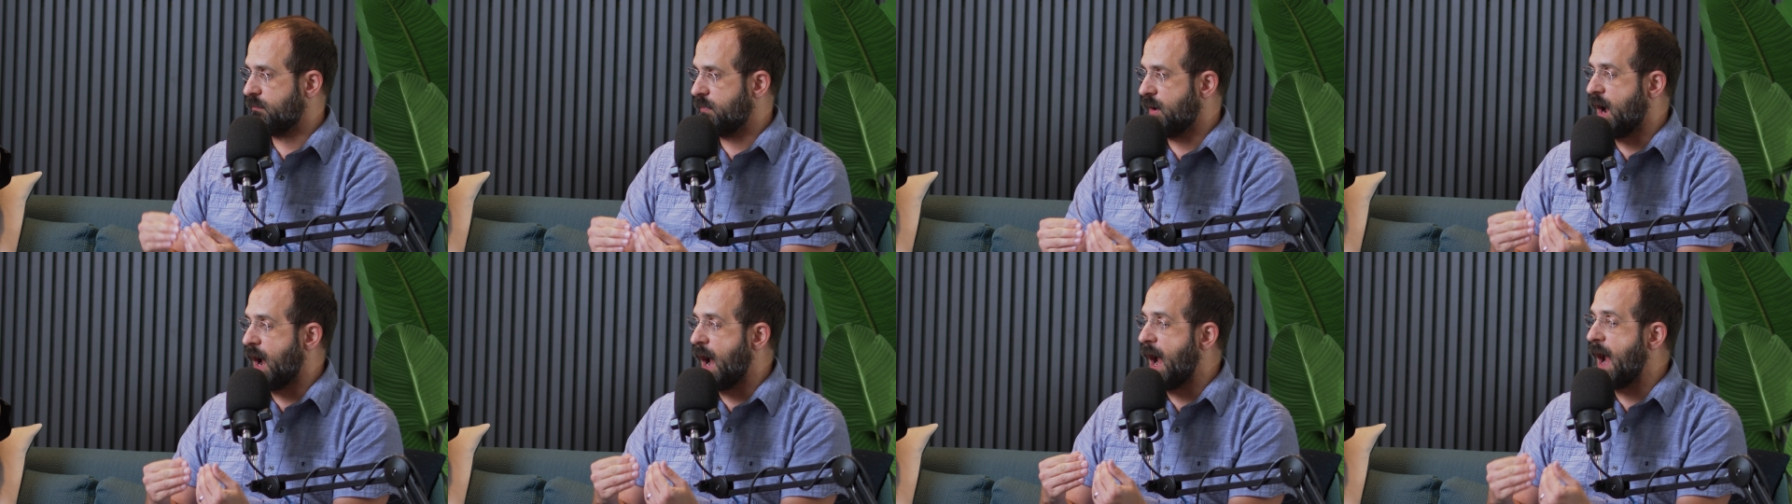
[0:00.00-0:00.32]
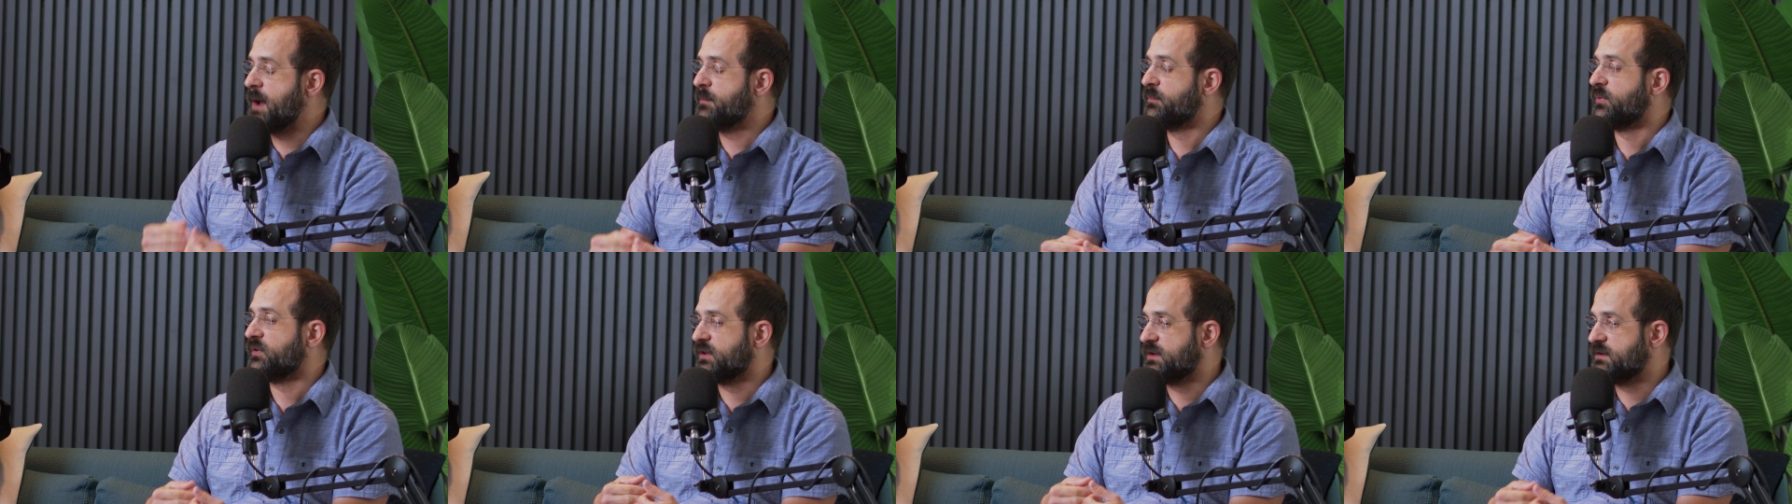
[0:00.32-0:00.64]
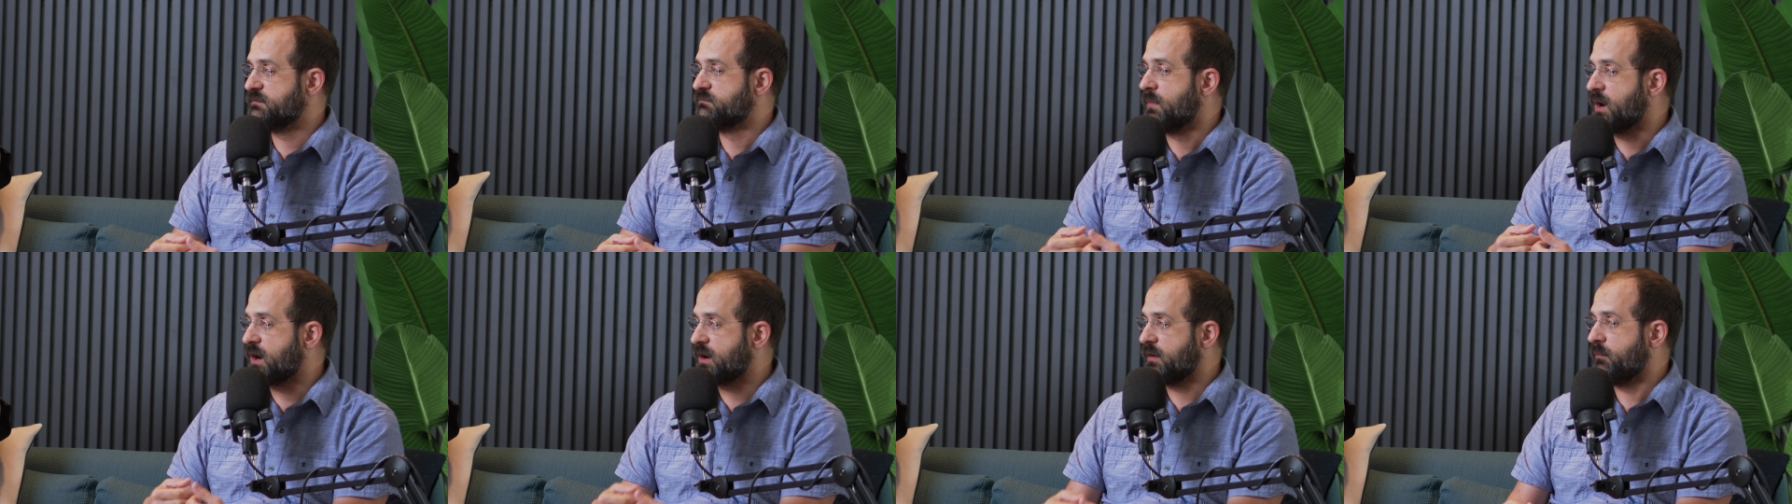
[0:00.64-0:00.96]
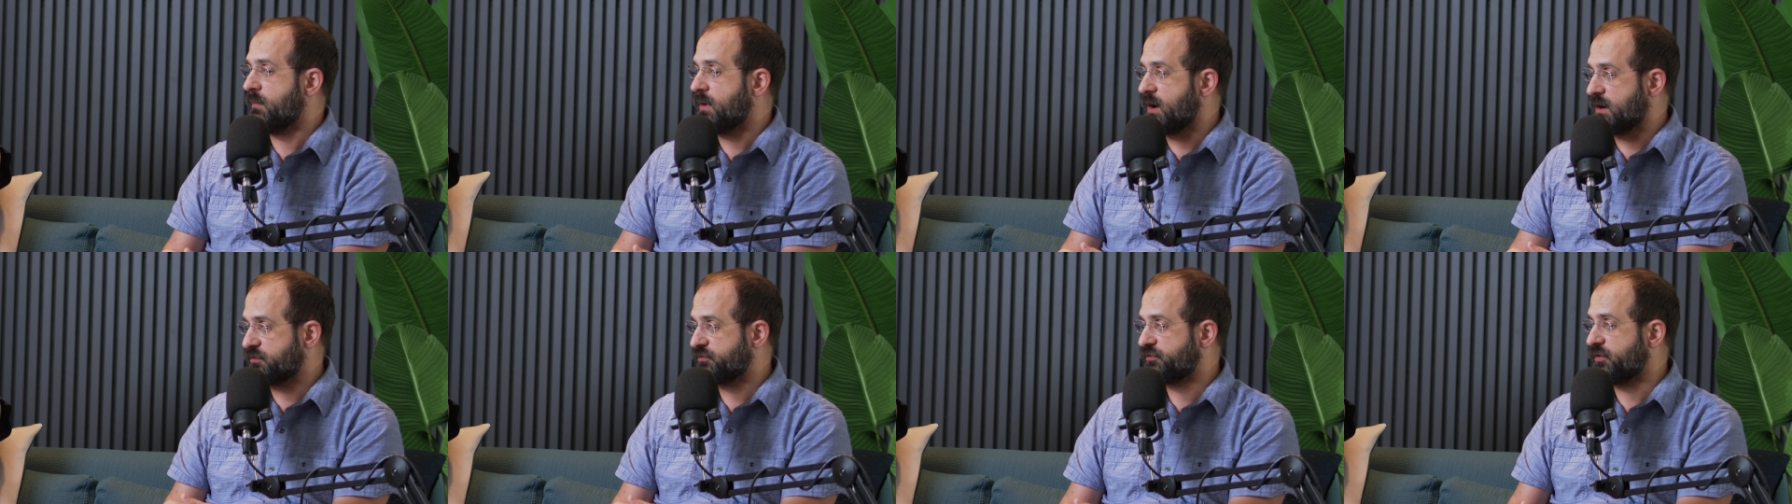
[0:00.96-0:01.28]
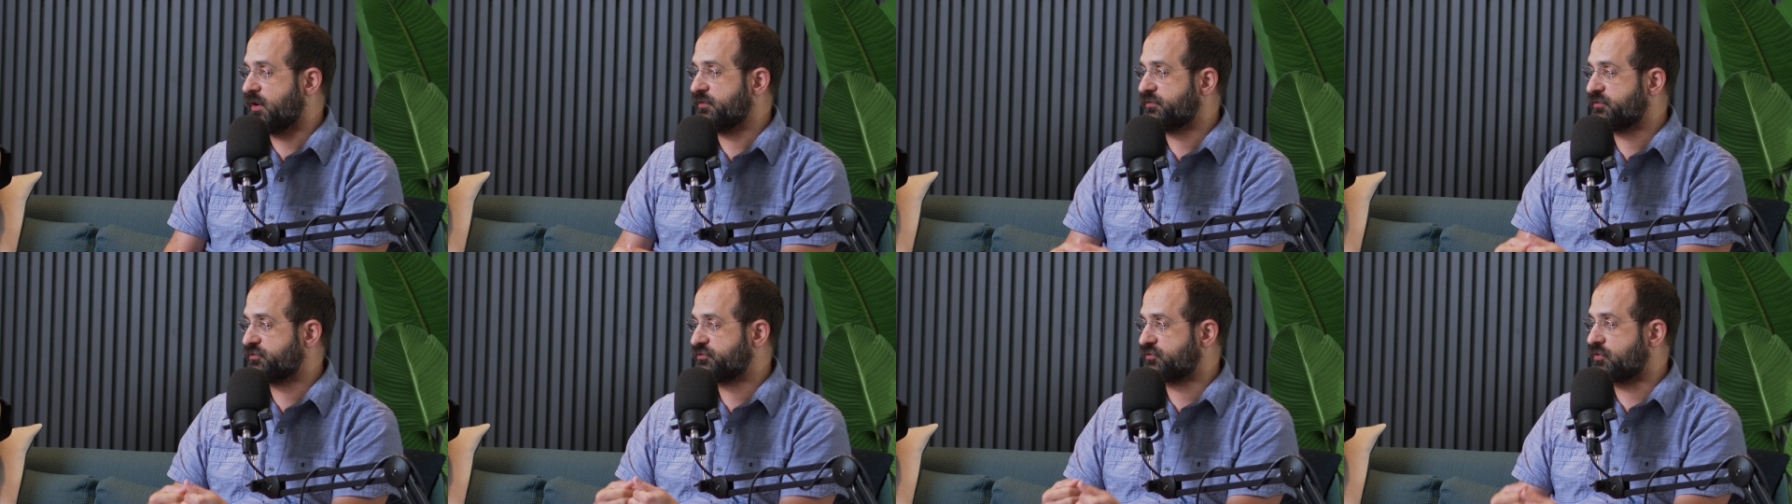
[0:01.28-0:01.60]
I believe
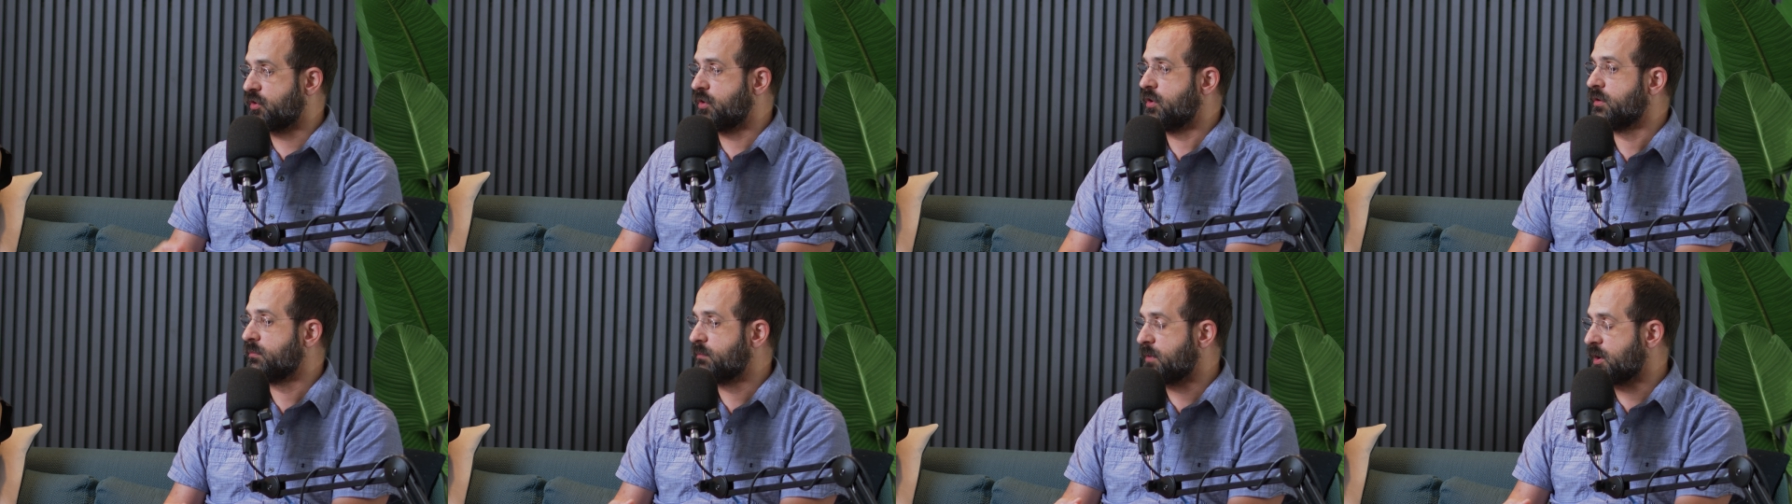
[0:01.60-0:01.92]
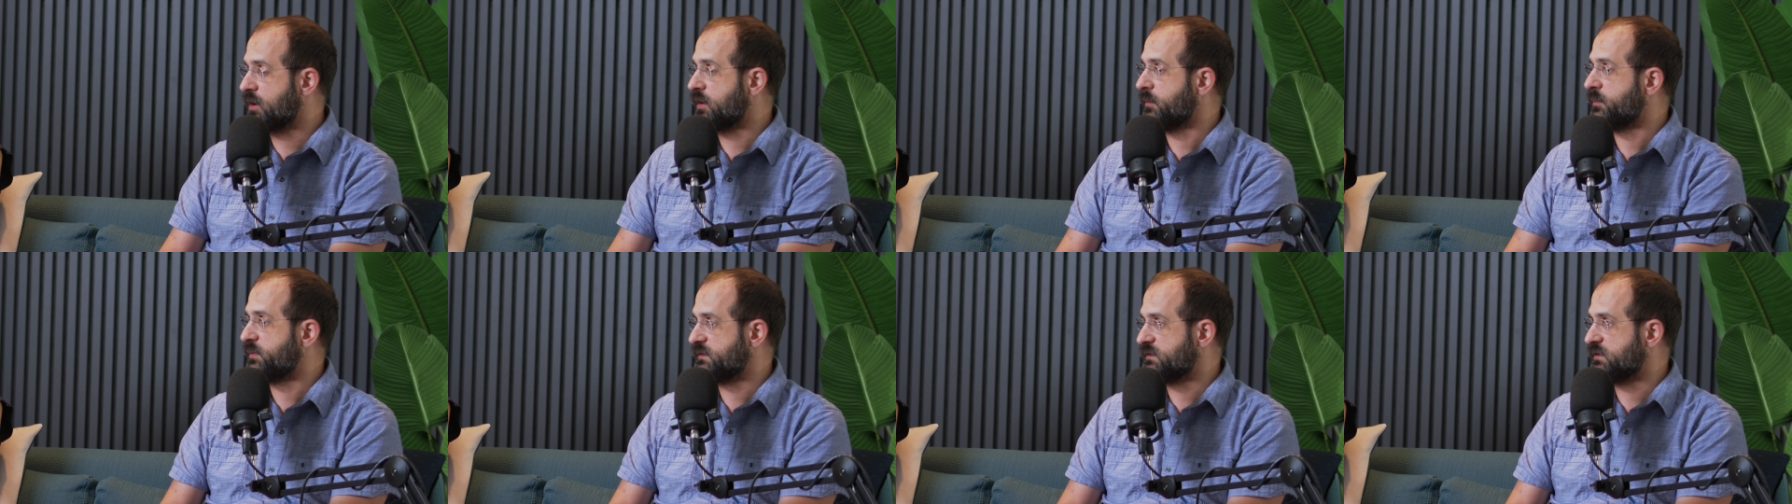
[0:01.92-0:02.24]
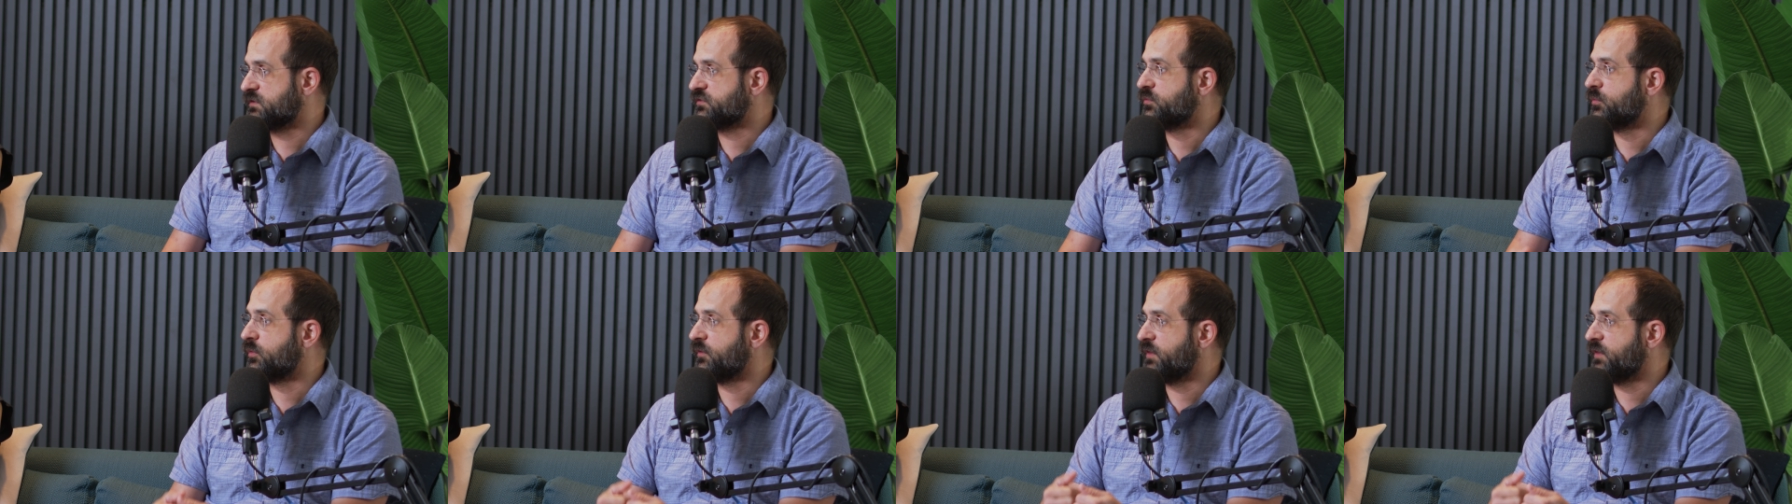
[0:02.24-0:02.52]
Microsoft's strong market position